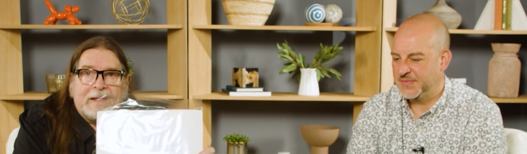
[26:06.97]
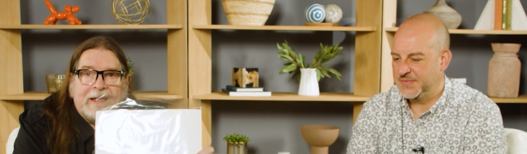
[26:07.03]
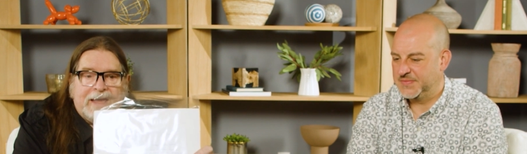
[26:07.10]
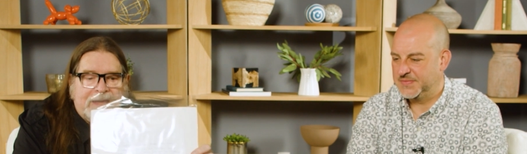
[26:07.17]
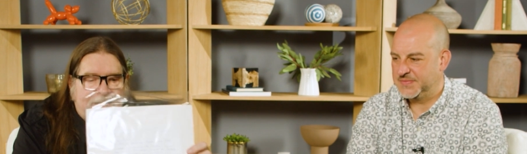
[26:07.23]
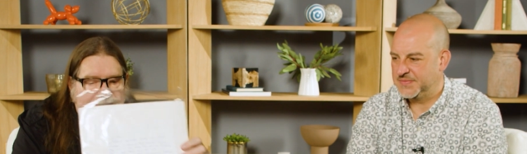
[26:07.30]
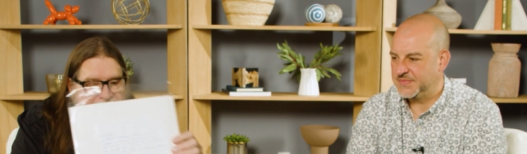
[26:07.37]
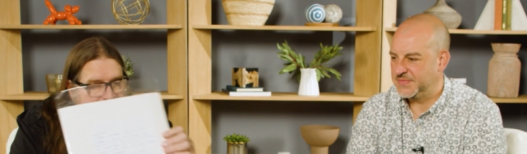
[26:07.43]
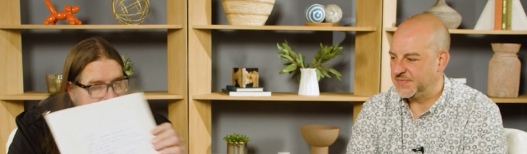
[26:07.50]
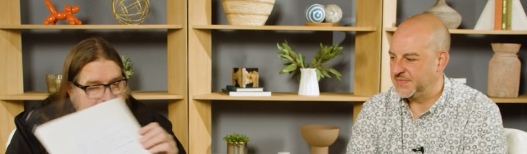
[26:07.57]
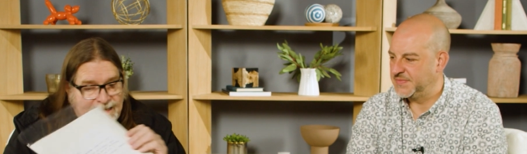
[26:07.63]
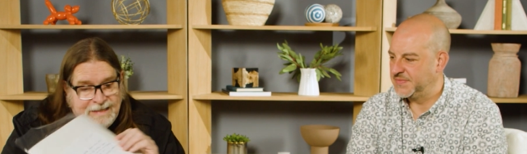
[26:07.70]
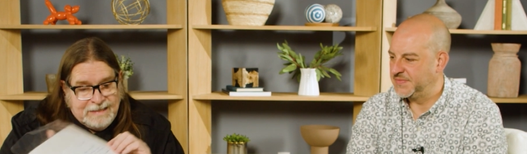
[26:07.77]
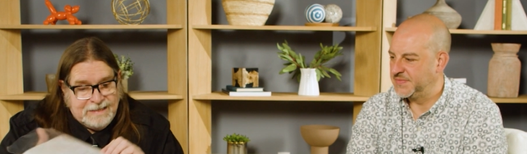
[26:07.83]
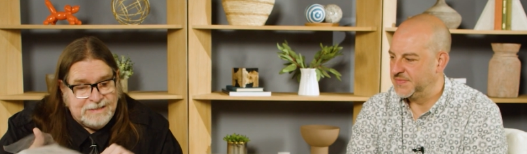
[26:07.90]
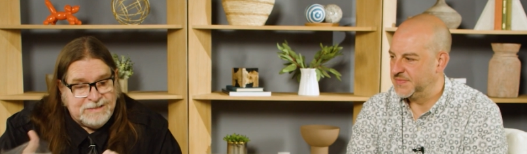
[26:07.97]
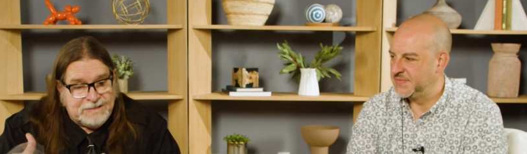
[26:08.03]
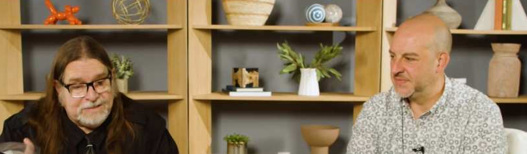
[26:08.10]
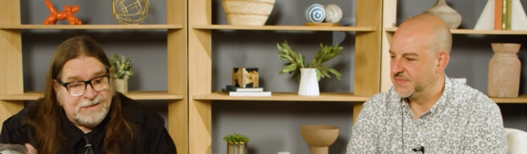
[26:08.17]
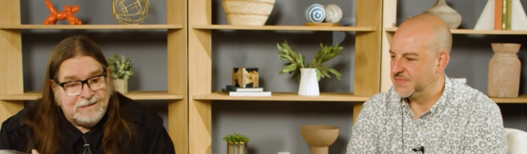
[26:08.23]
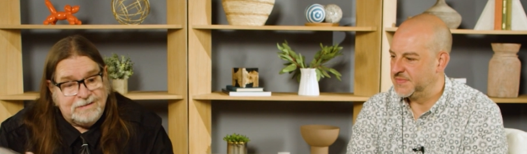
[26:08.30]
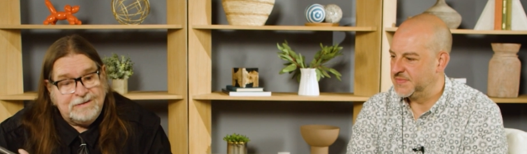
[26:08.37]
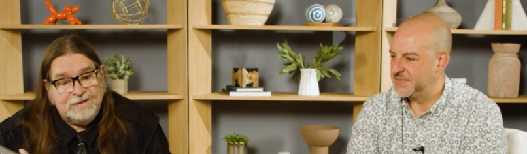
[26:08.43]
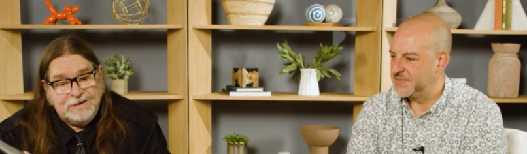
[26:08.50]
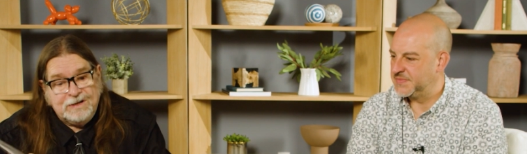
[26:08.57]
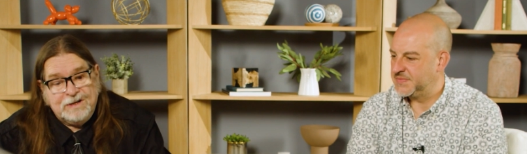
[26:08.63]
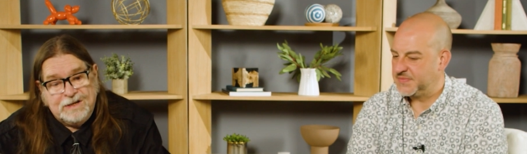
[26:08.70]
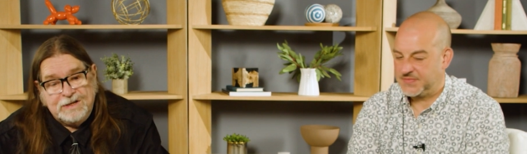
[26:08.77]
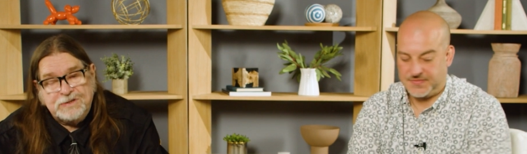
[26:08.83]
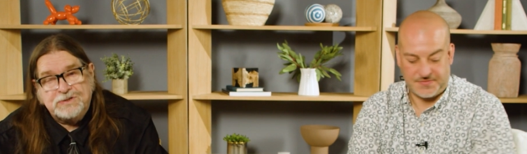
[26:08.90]
Speaker 1: And this is
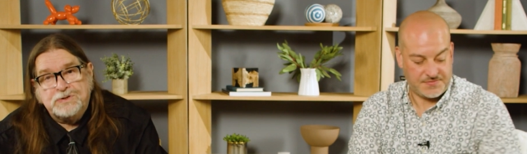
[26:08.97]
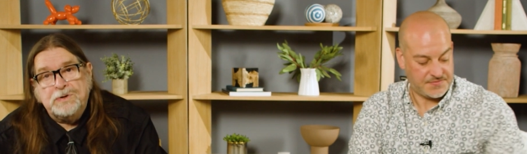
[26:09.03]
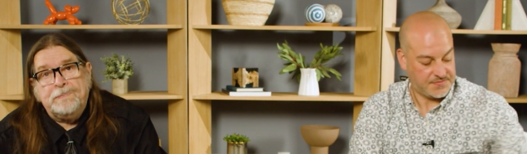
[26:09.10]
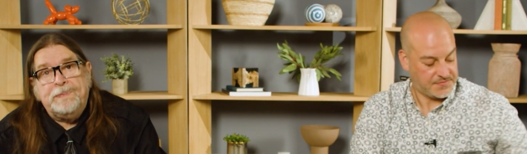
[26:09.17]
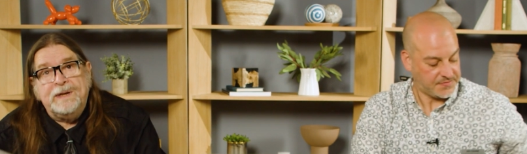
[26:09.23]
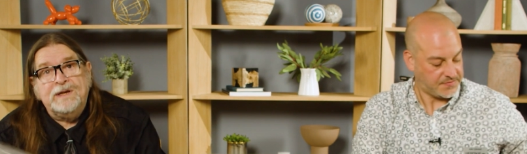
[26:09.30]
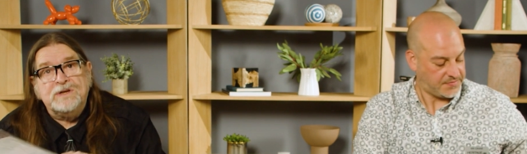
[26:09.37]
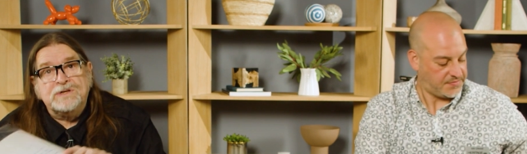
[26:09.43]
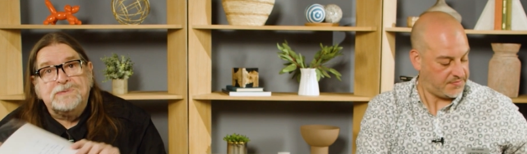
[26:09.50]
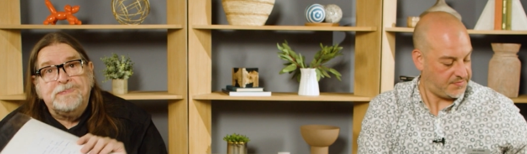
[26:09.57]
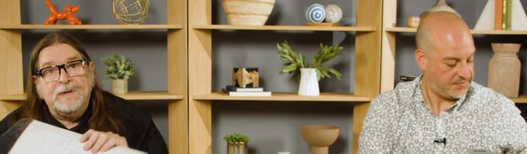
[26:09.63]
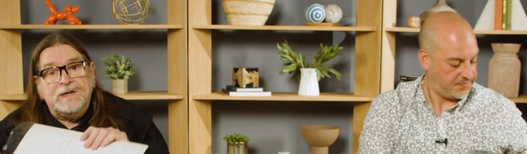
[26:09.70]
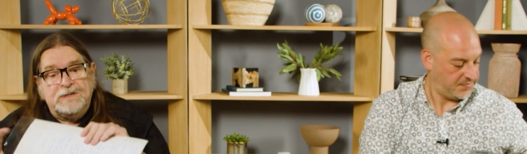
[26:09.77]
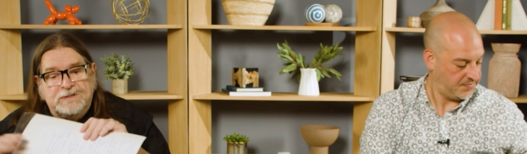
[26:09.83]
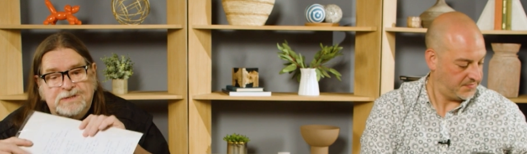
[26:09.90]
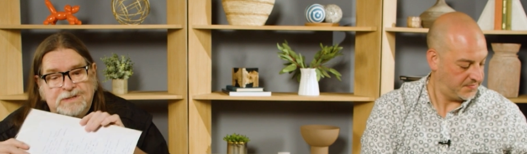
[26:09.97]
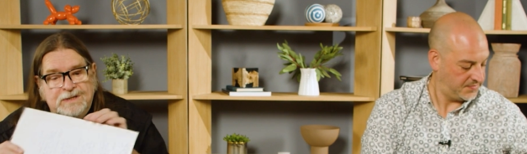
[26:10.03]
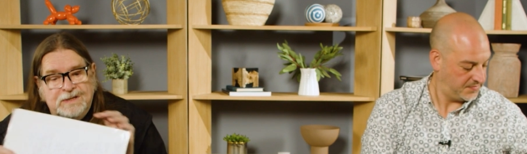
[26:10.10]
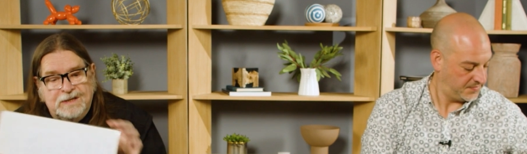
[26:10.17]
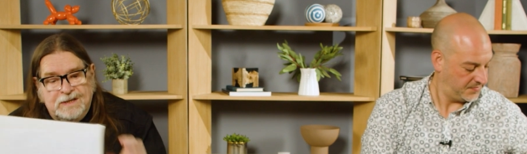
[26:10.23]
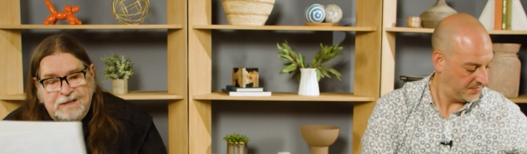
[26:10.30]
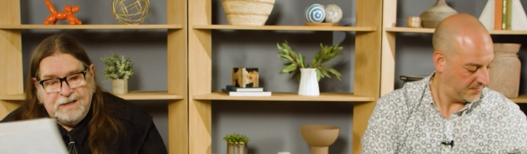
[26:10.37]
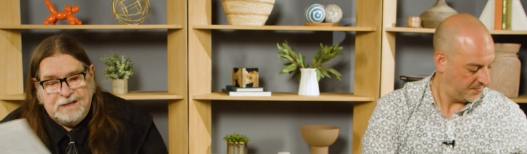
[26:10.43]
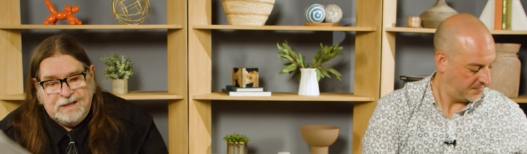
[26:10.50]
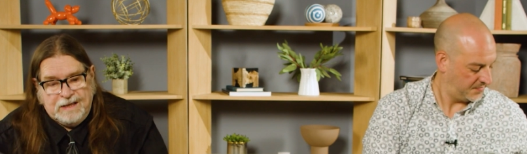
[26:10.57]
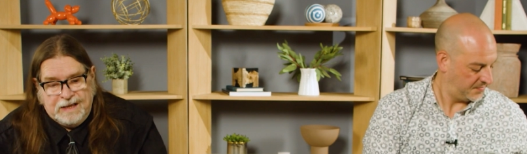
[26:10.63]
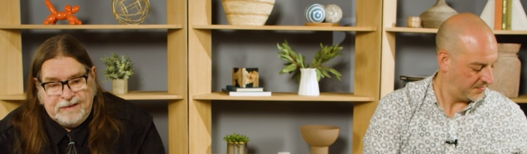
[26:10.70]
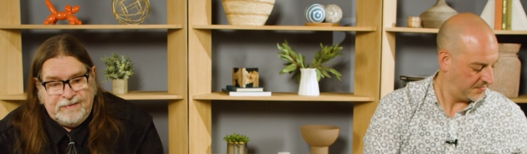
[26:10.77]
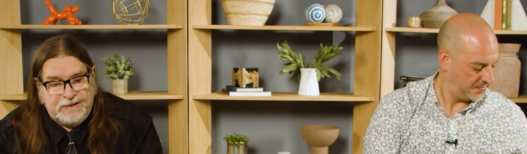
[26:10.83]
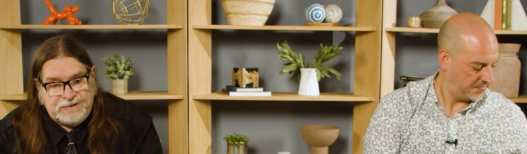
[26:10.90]
a stupendous piece.
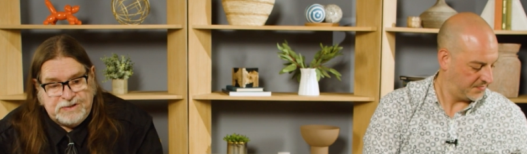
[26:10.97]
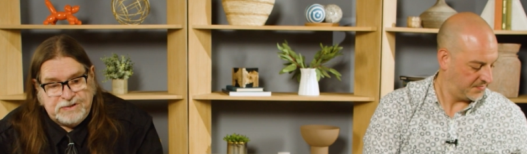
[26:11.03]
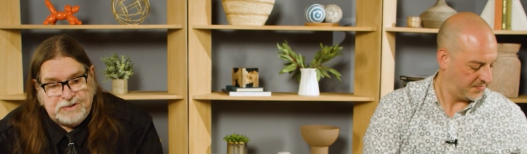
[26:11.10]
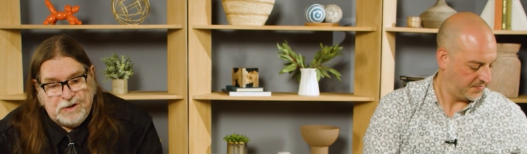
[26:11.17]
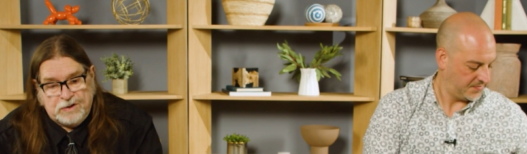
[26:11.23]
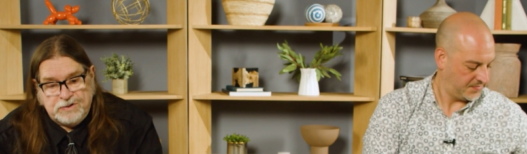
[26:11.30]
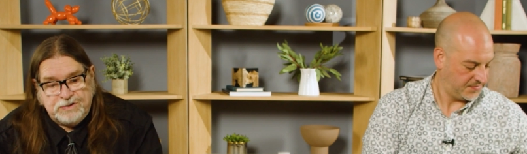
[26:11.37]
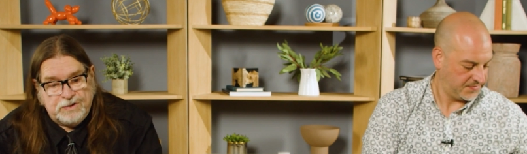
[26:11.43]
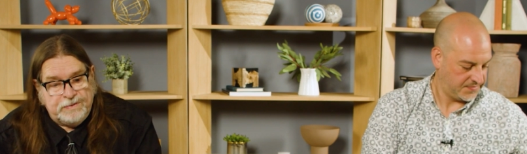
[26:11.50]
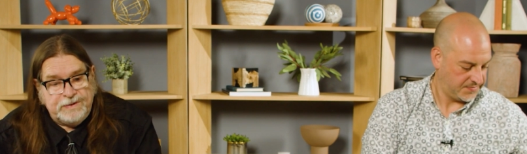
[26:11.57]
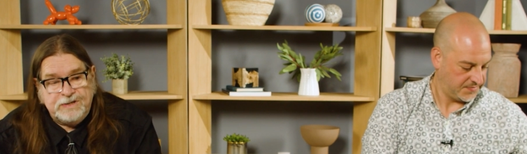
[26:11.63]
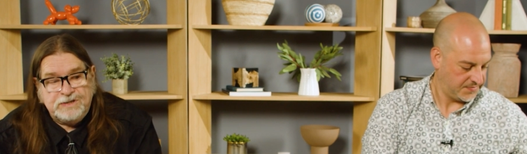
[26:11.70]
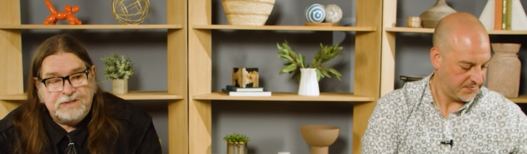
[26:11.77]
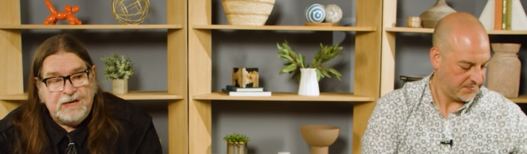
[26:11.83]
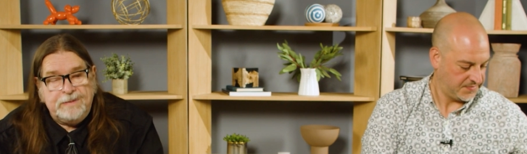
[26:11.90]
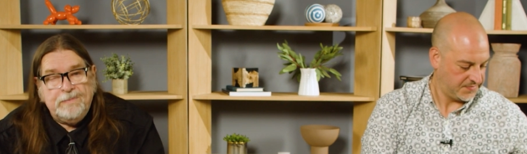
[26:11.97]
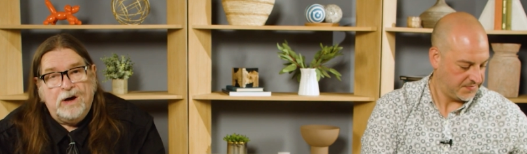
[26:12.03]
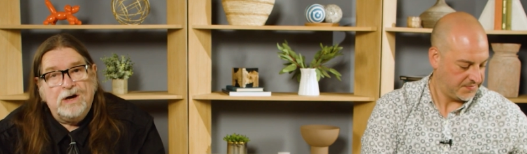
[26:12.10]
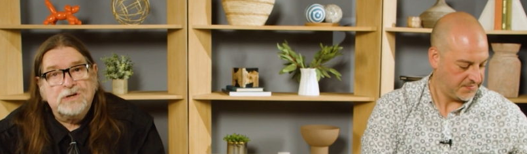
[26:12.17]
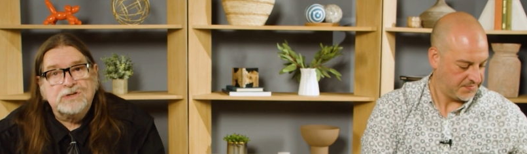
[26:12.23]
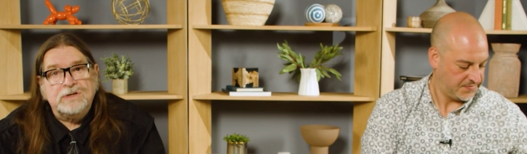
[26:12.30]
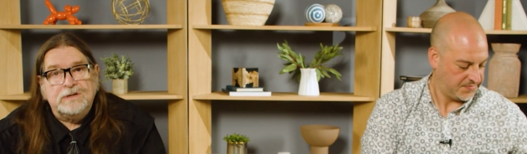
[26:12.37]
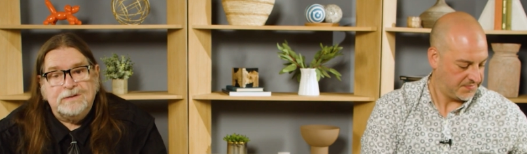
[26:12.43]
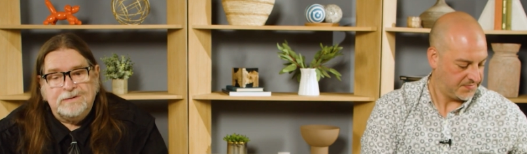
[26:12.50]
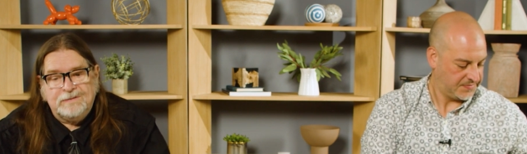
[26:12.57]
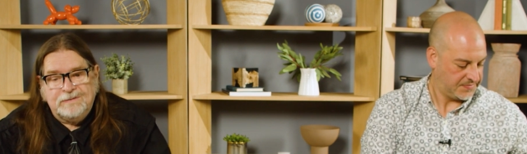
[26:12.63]
And this is also in the same auction.